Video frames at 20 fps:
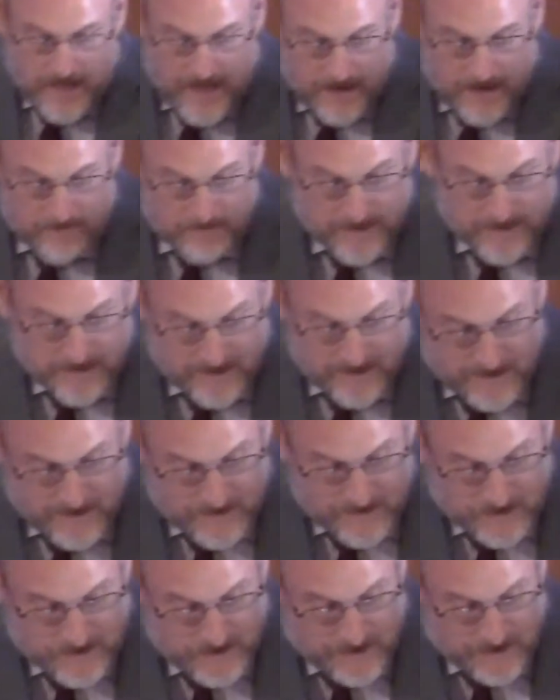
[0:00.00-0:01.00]
and
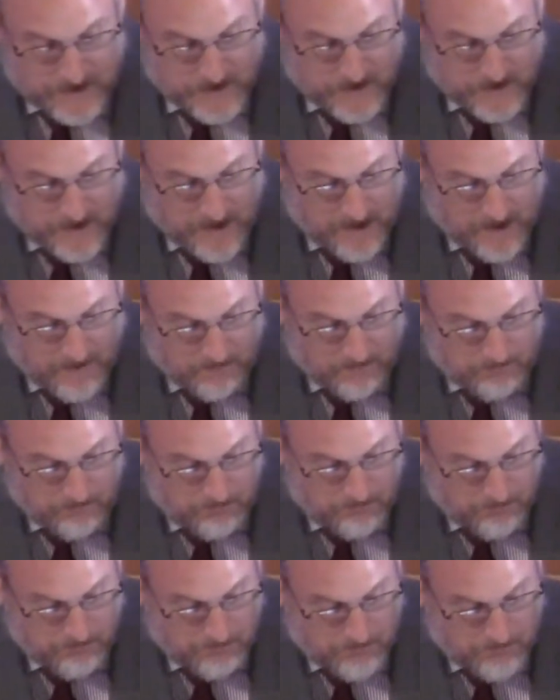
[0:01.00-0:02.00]
sticks
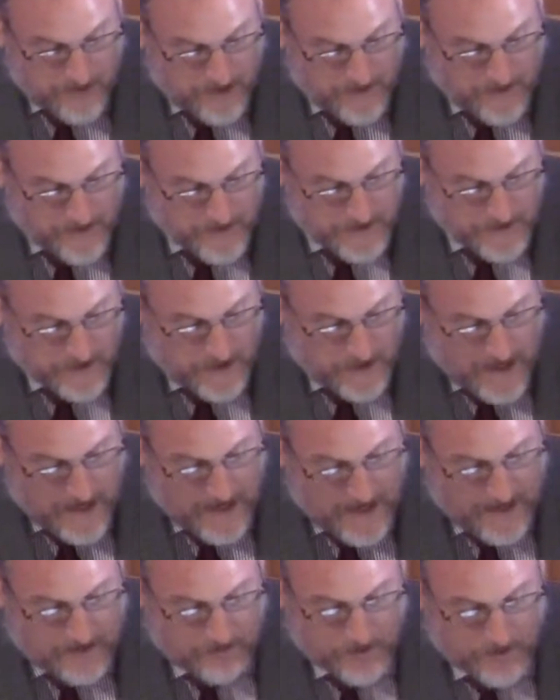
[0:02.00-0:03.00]
him in the
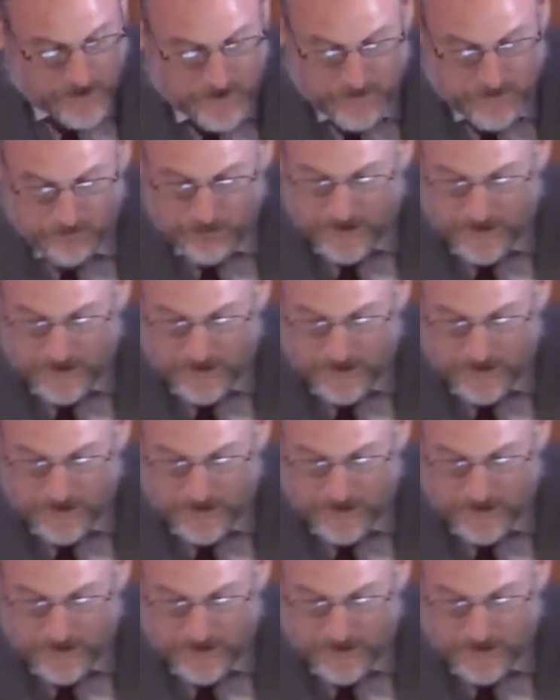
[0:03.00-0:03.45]
side with a